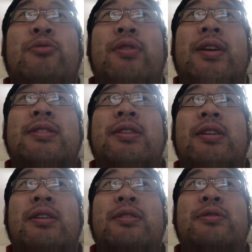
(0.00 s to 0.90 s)
against
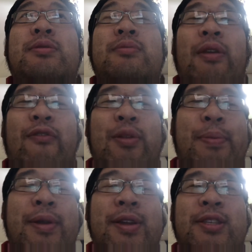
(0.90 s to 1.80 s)
uh, the
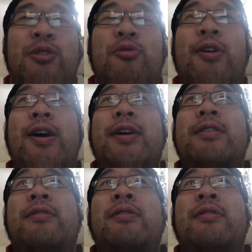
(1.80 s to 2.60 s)
Filipino Hit Squad.